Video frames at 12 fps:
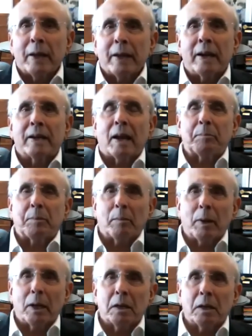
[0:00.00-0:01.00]
and
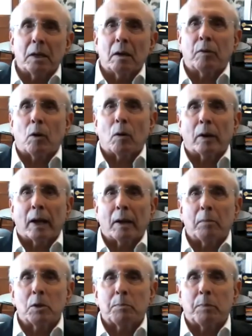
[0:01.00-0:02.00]
adaptability of Coral
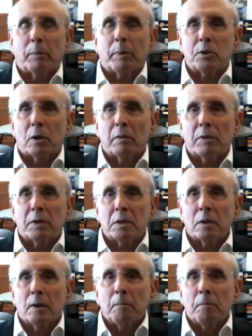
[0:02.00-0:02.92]
Gables public servants.